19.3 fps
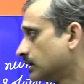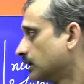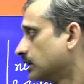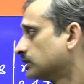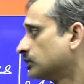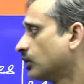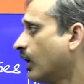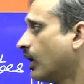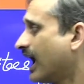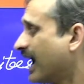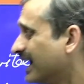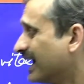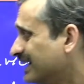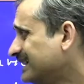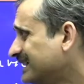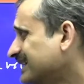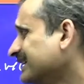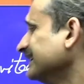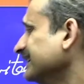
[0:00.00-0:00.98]
Now,
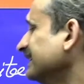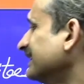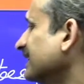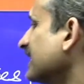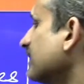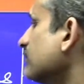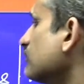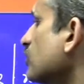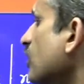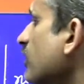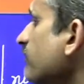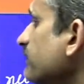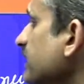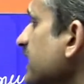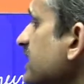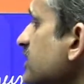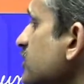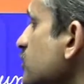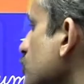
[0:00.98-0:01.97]
ideally, the number of
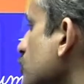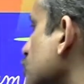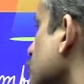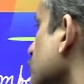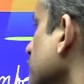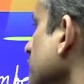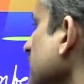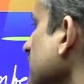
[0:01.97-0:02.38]
plates used should be